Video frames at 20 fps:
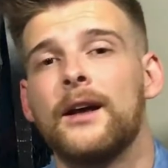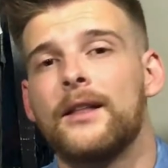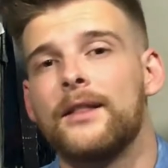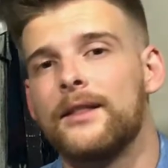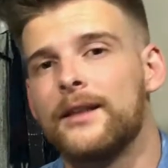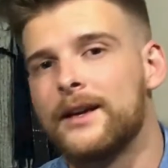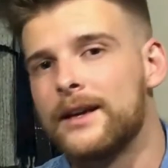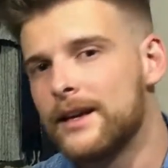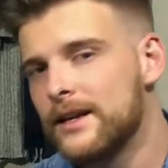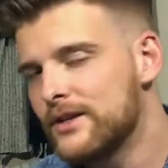
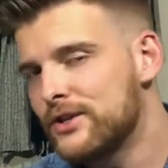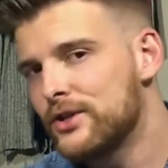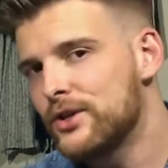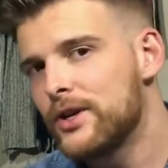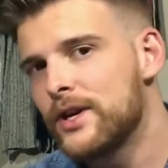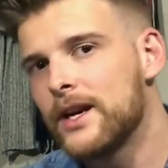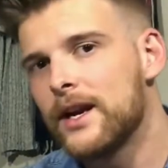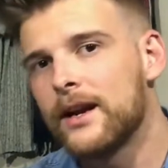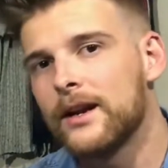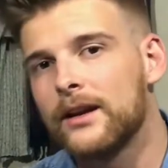The
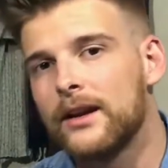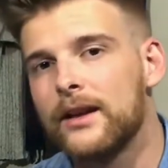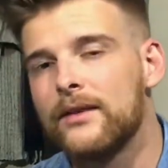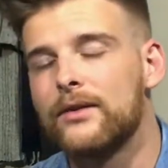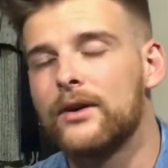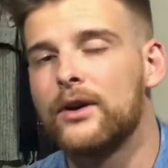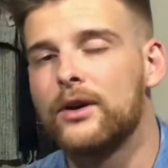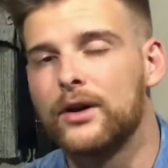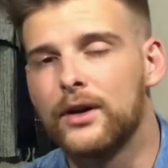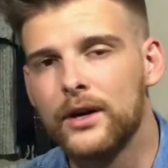history can give a
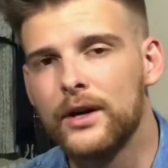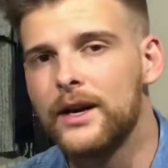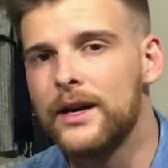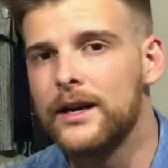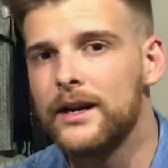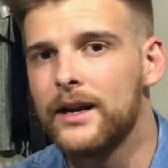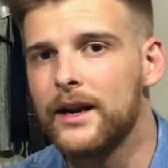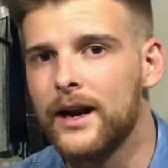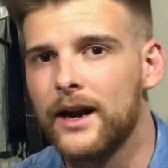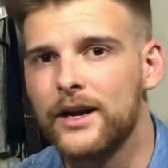good
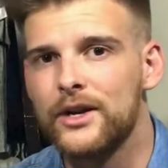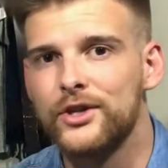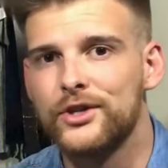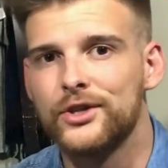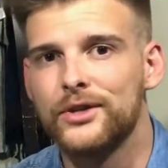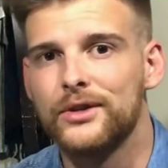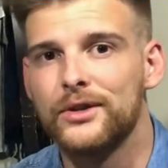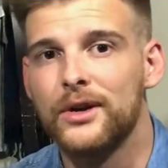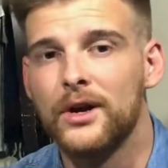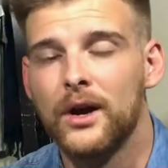
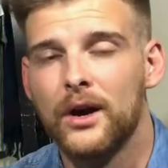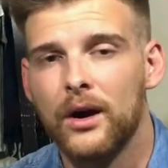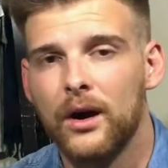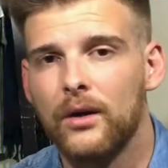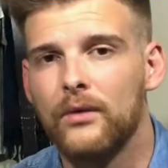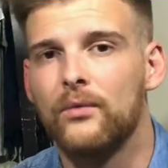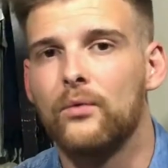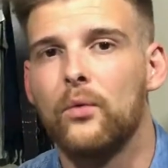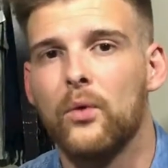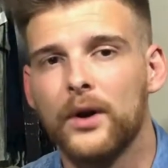indication
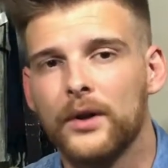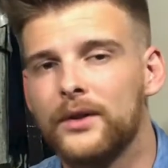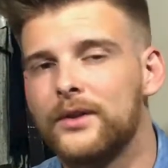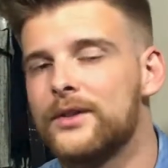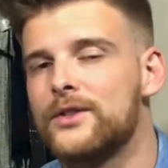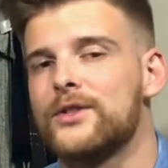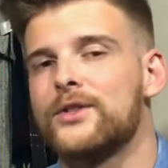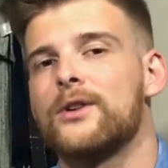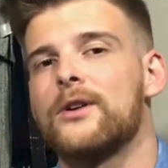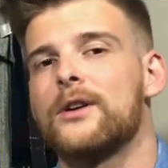of what the
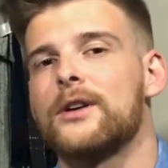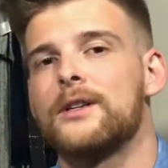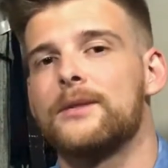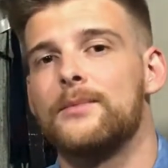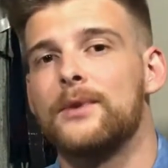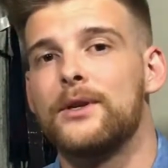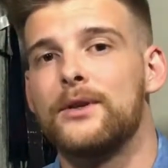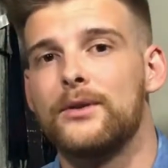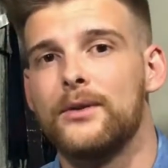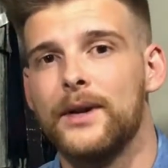stock has
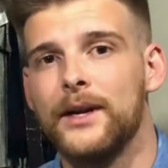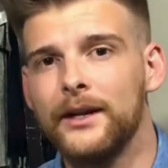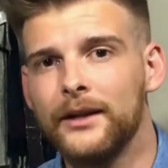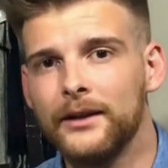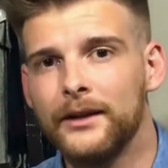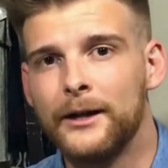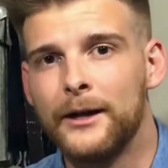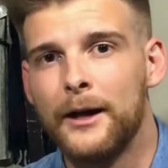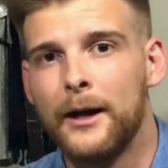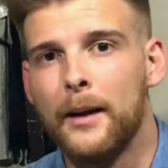been doing,
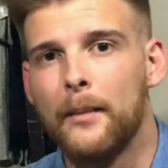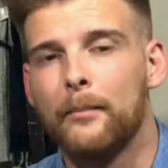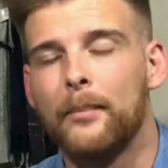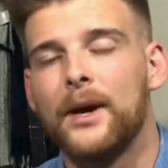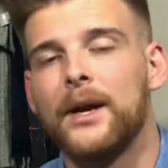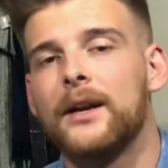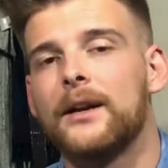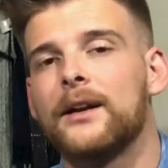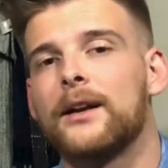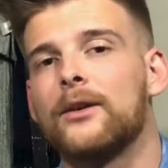but
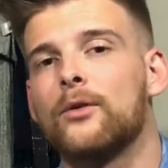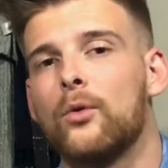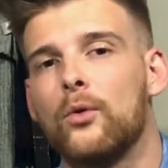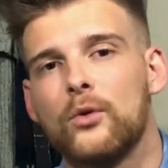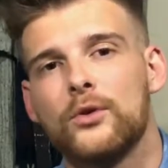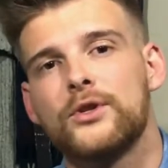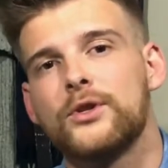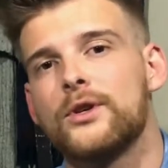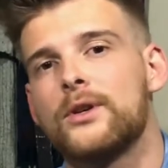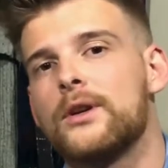it can
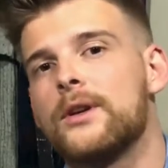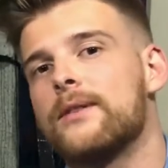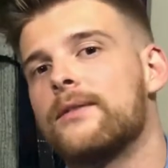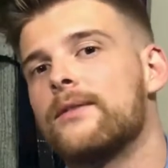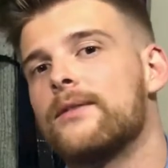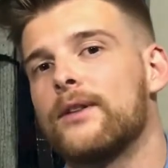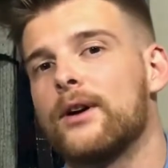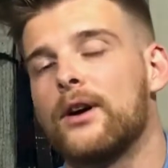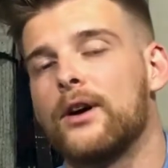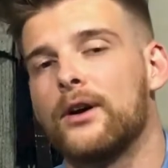also give
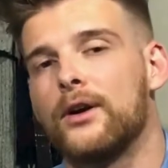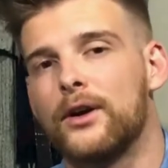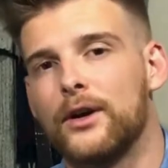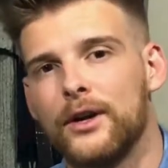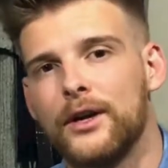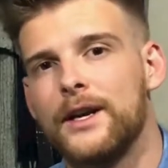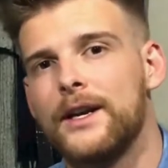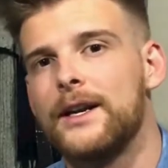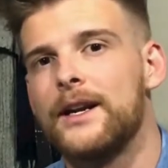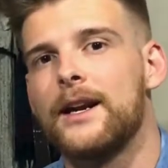a good
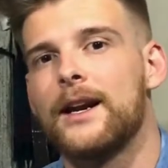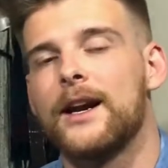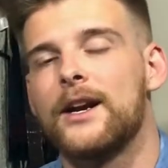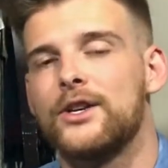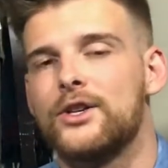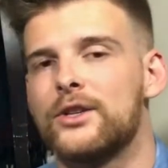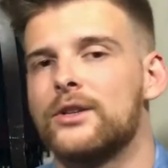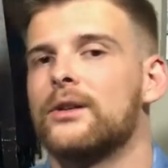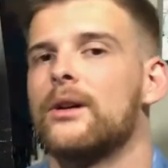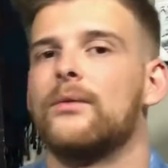
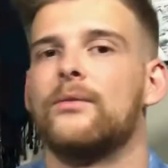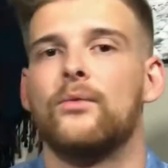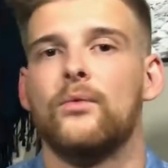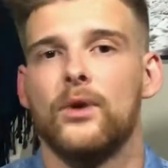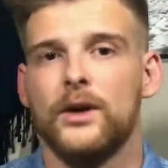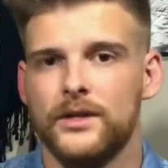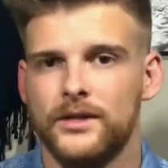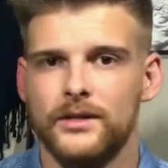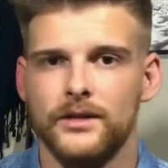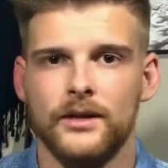indication of
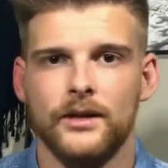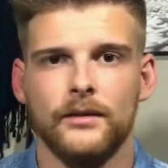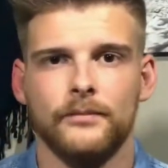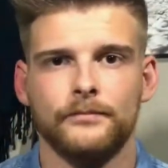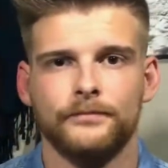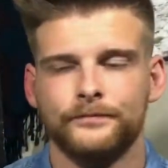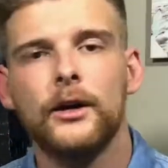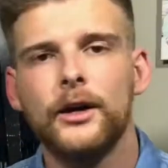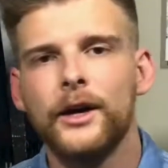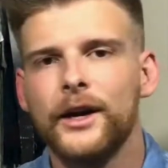what's to come.
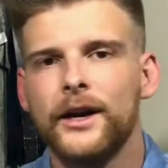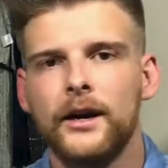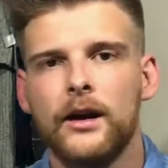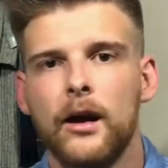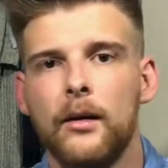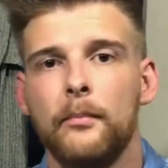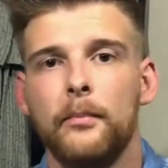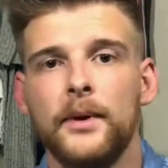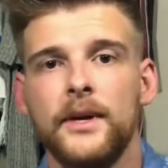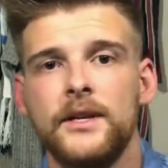Look at a
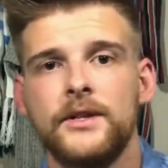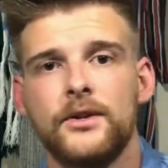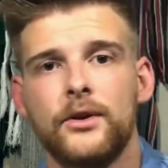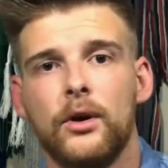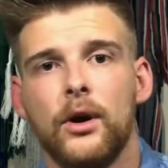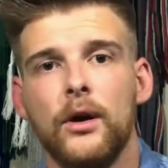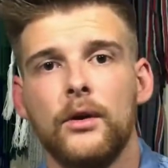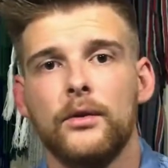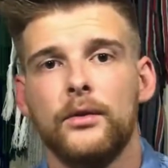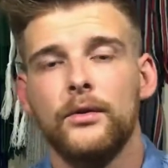company's
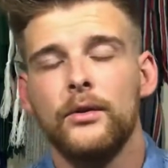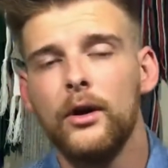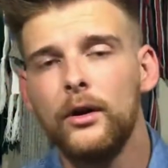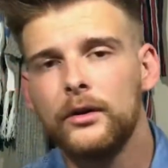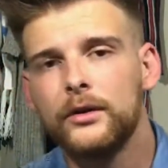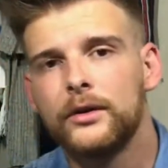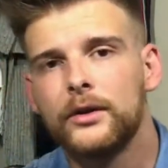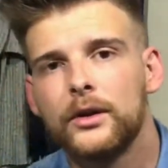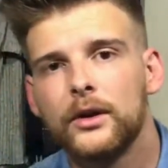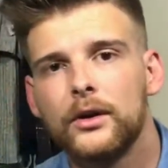growth, not
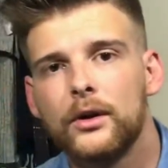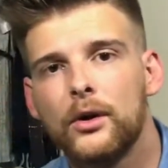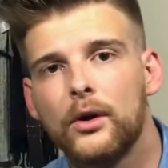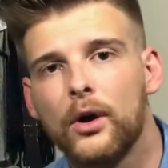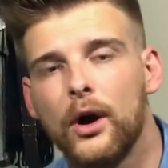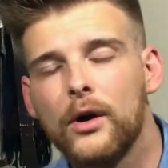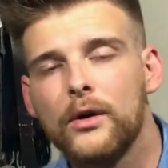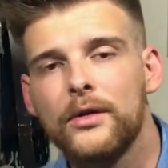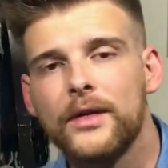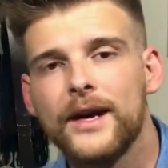
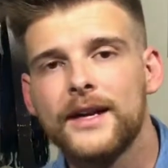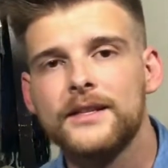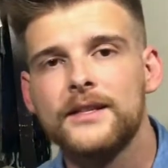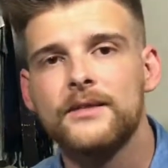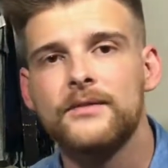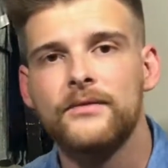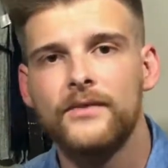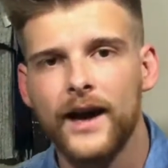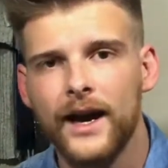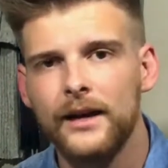growth as
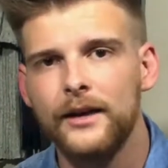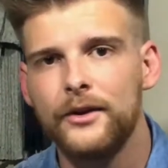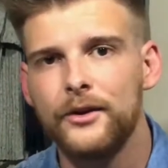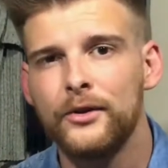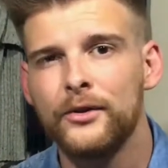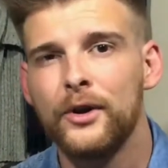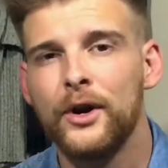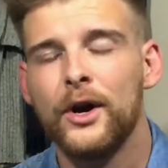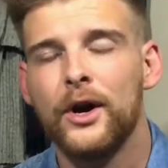in value.